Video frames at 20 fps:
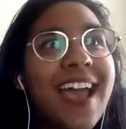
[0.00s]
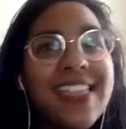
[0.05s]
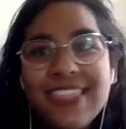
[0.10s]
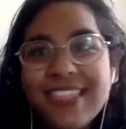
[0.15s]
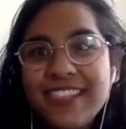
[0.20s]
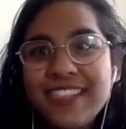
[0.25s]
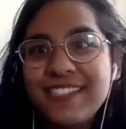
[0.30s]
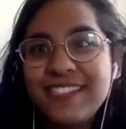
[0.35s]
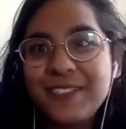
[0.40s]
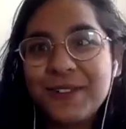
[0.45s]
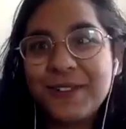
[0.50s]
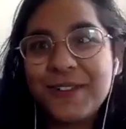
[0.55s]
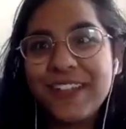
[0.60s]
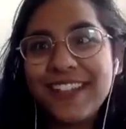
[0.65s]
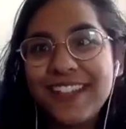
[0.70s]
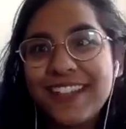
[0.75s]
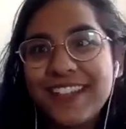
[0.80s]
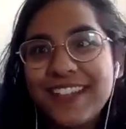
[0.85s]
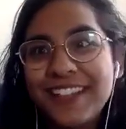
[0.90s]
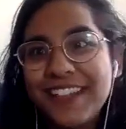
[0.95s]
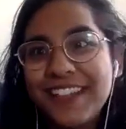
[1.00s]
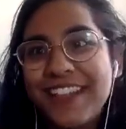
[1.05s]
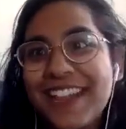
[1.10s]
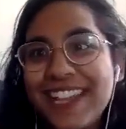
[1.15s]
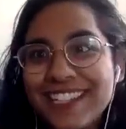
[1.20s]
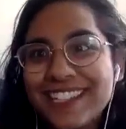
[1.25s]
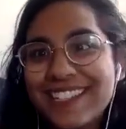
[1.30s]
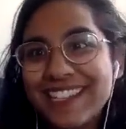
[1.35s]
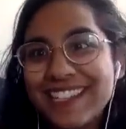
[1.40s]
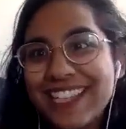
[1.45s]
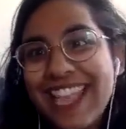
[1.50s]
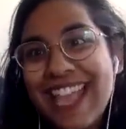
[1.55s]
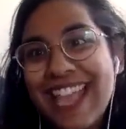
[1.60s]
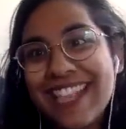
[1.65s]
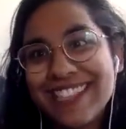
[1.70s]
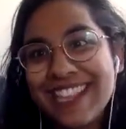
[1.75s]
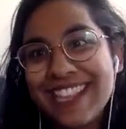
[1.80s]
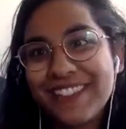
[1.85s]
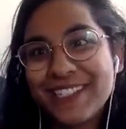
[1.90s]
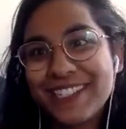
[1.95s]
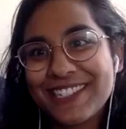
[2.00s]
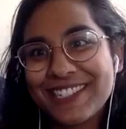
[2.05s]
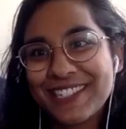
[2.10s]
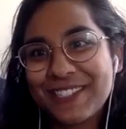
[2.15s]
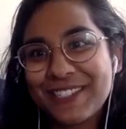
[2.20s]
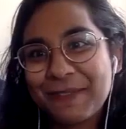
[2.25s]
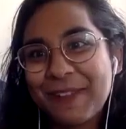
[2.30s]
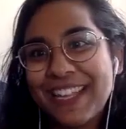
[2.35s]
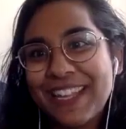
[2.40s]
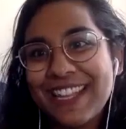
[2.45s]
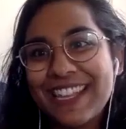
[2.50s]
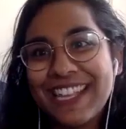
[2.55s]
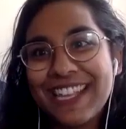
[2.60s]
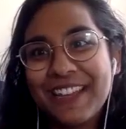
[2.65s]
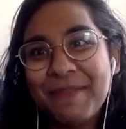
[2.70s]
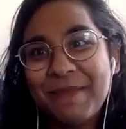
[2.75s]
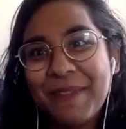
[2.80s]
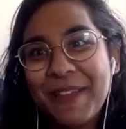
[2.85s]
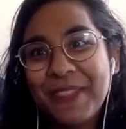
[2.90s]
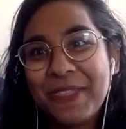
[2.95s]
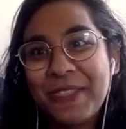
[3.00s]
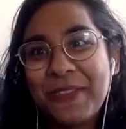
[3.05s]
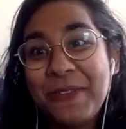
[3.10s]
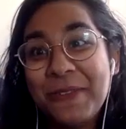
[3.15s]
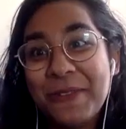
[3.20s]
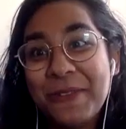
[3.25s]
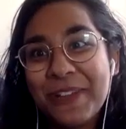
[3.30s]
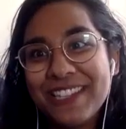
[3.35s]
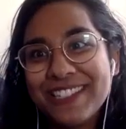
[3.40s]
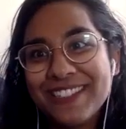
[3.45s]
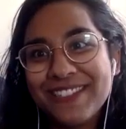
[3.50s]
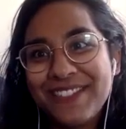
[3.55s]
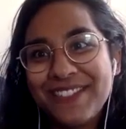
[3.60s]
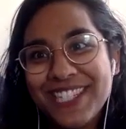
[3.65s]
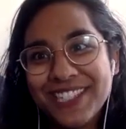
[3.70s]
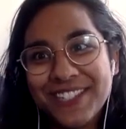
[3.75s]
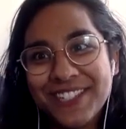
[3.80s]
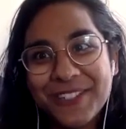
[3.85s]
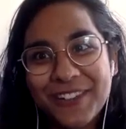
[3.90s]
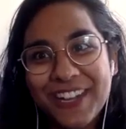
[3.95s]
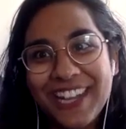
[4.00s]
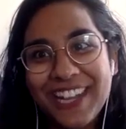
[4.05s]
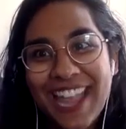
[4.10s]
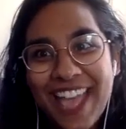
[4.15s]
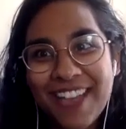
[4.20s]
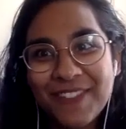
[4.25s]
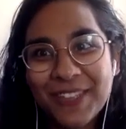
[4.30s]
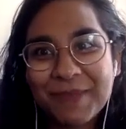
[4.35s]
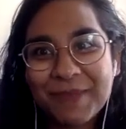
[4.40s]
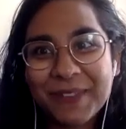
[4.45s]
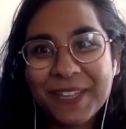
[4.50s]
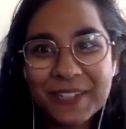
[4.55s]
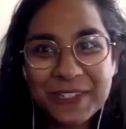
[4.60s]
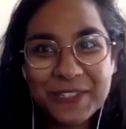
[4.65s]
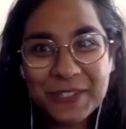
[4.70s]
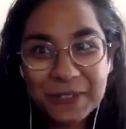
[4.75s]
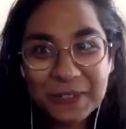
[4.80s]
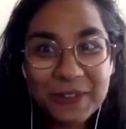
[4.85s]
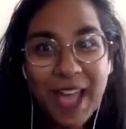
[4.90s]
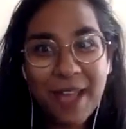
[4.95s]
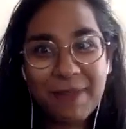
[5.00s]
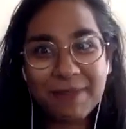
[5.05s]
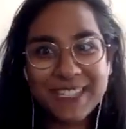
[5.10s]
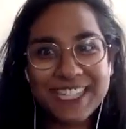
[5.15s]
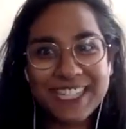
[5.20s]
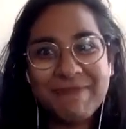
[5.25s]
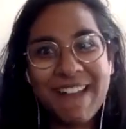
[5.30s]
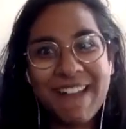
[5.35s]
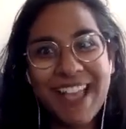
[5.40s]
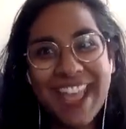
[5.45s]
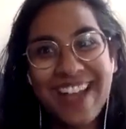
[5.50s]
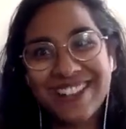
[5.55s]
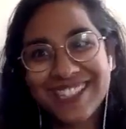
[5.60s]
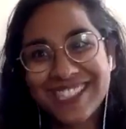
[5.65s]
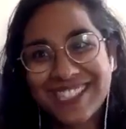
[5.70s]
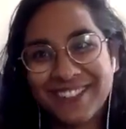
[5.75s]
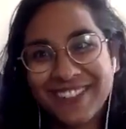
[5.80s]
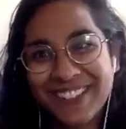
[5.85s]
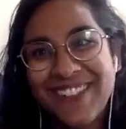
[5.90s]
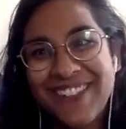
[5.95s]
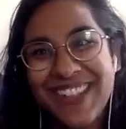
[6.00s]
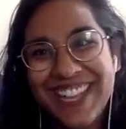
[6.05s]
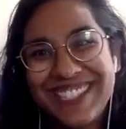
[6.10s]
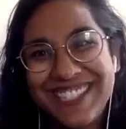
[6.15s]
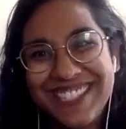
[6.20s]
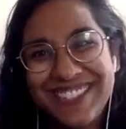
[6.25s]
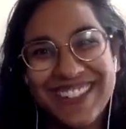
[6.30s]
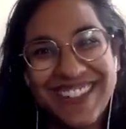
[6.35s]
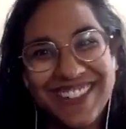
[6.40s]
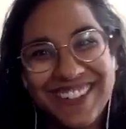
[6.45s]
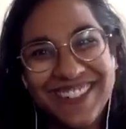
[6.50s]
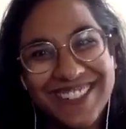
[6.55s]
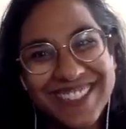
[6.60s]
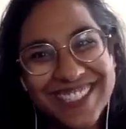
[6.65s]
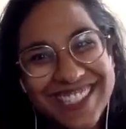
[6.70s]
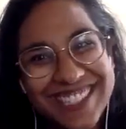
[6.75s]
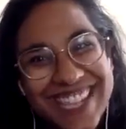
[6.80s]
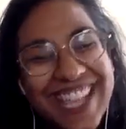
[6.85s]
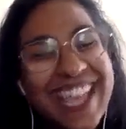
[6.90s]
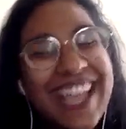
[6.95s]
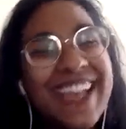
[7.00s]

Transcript: This story, hilariously, as I was just reading it about the noise of children having been trapped in my house with my 2-year-old,